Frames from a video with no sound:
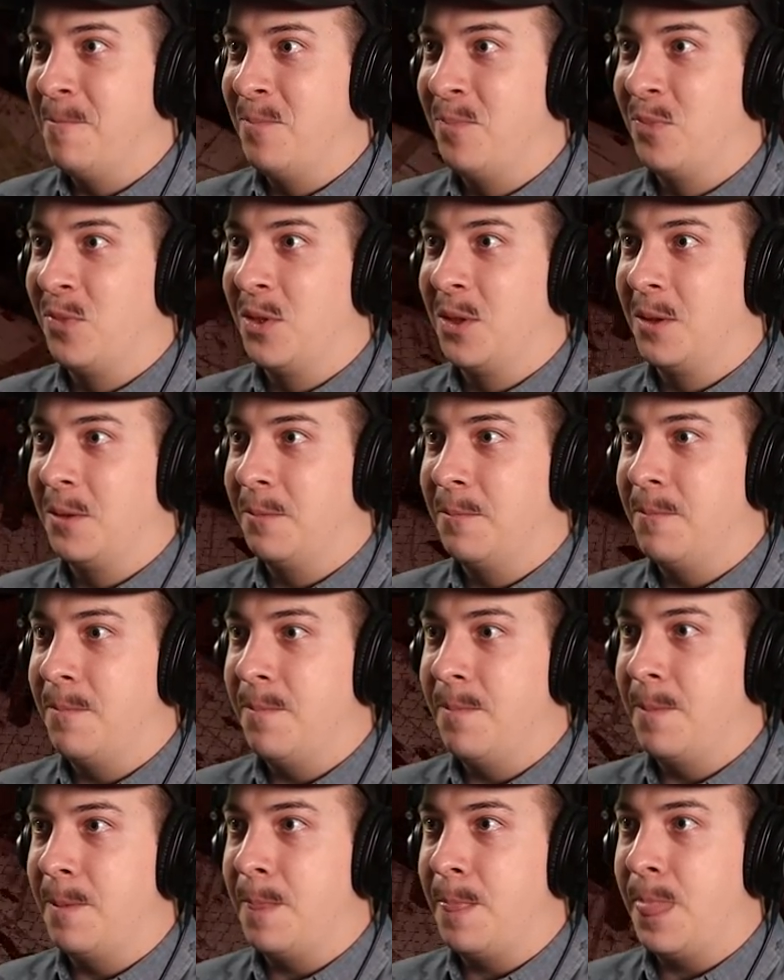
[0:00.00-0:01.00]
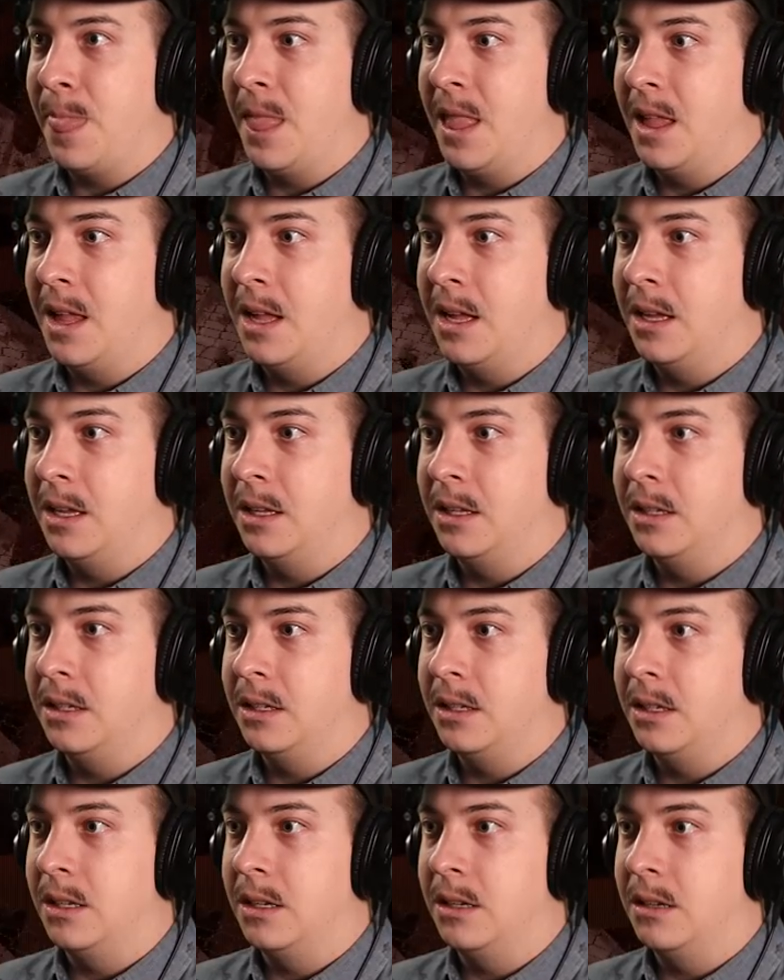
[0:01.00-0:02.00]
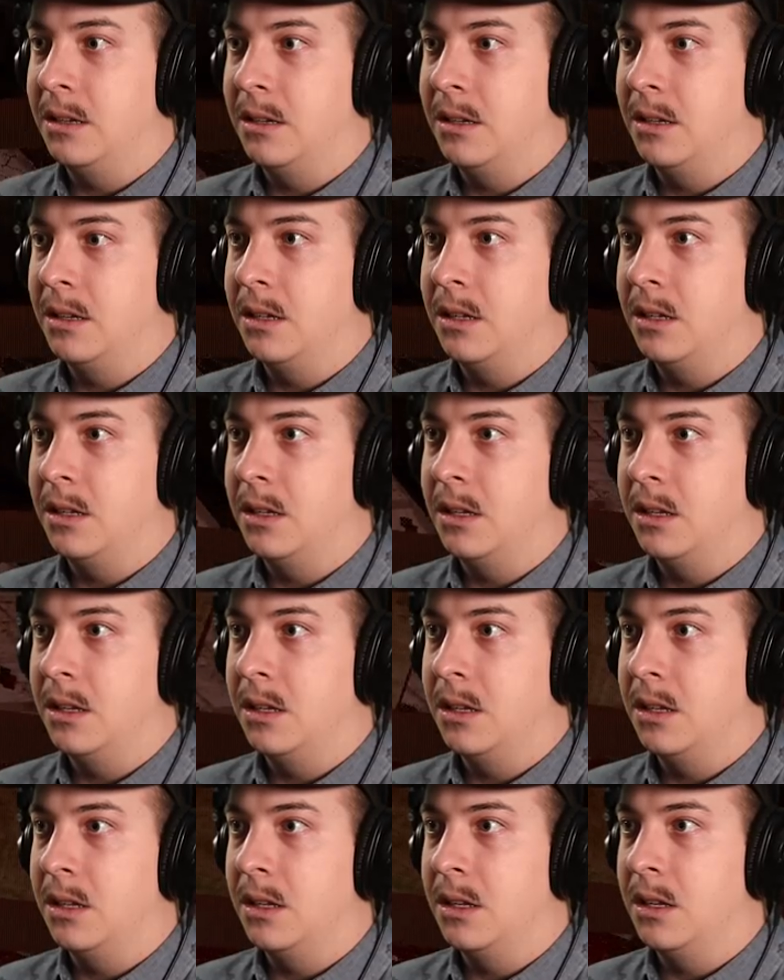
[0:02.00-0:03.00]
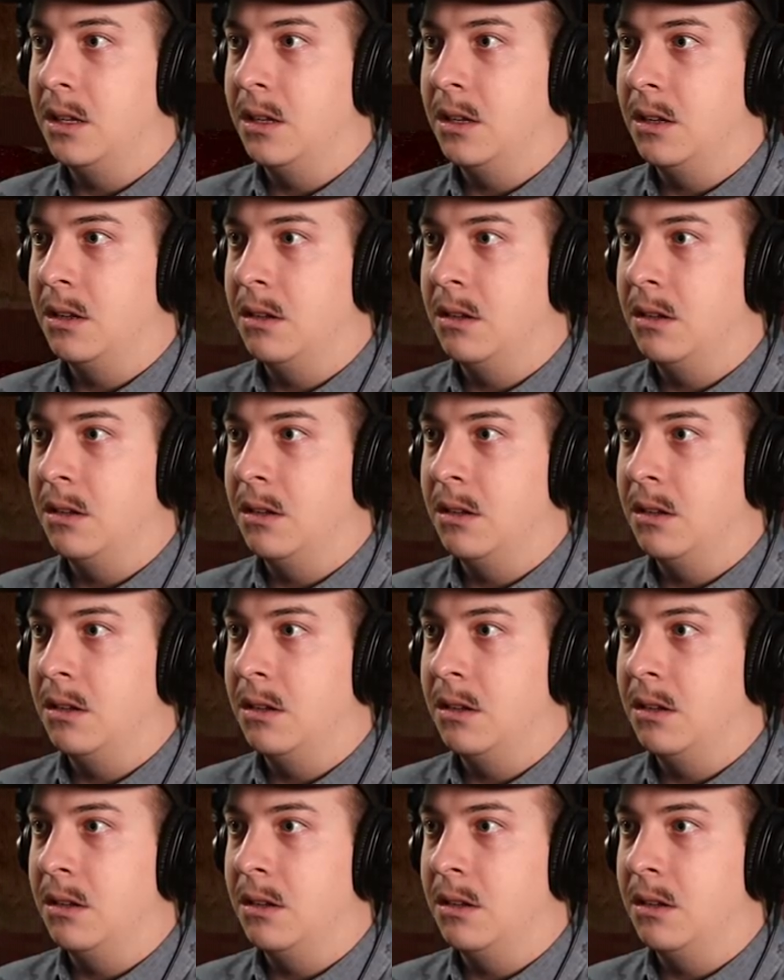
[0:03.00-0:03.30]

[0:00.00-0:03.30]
(no one is talking)